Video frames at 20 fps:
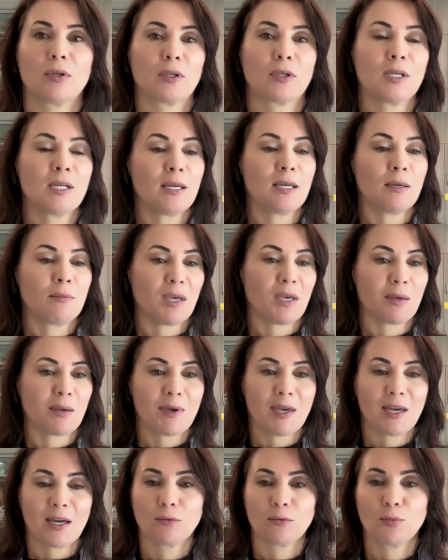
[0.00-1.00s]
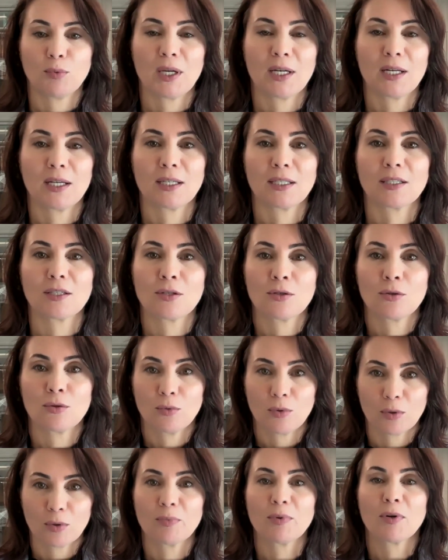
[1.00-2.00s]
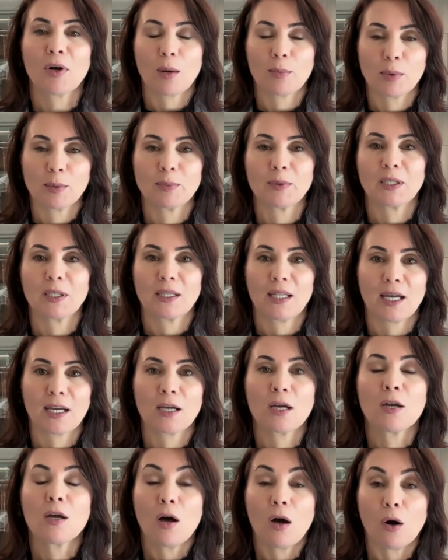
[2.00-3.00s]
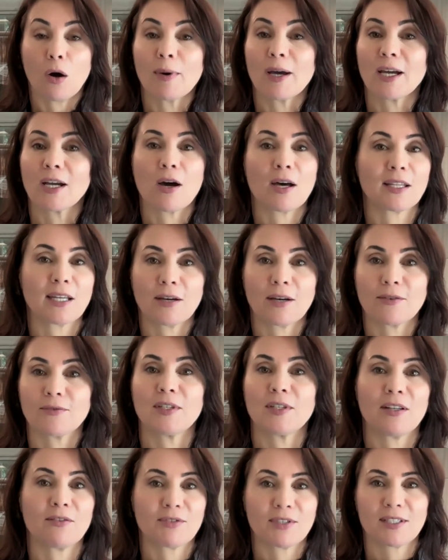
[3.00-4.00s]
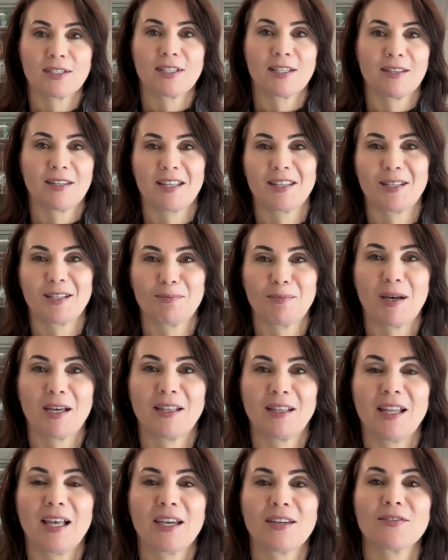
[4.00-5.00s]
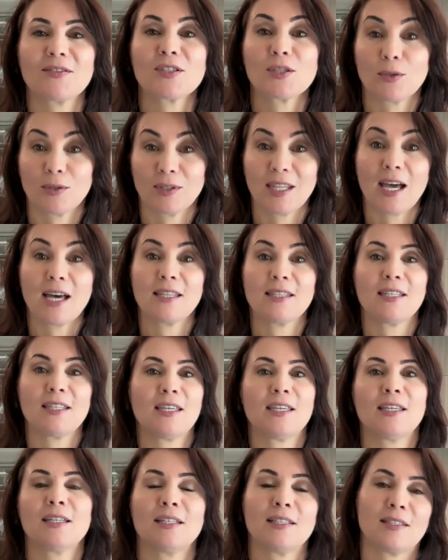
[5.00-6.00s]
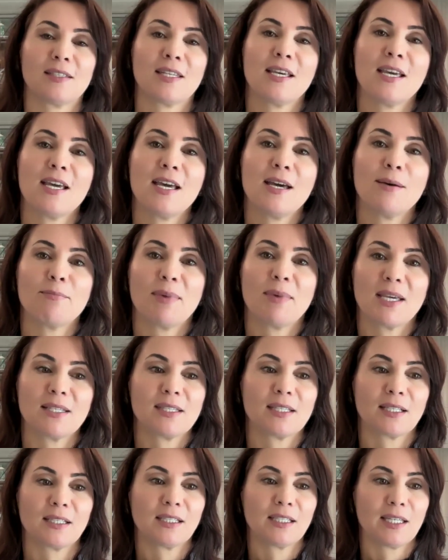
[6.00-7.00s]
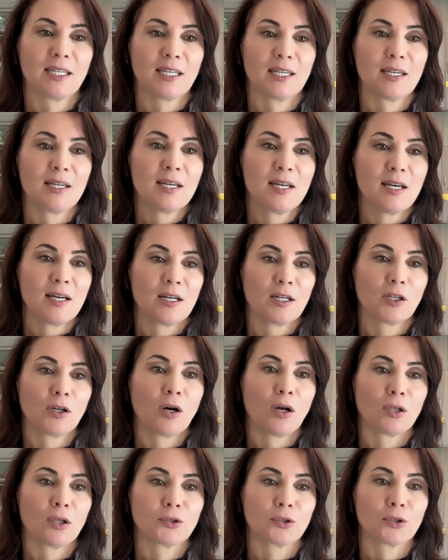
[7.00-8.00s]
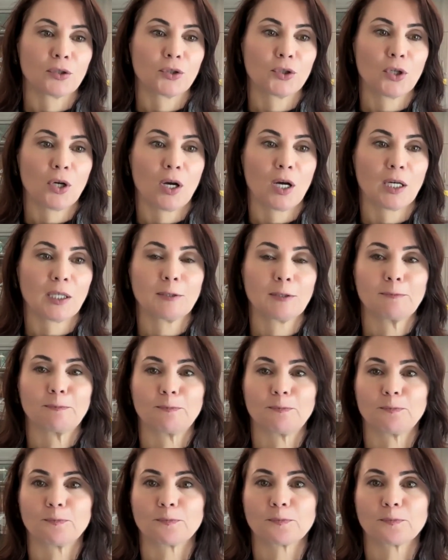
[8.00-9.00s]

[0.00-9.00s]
or maybe had weddings, you were probably like, oh my God, I've never seen that in my life. So that is basically a culture shock.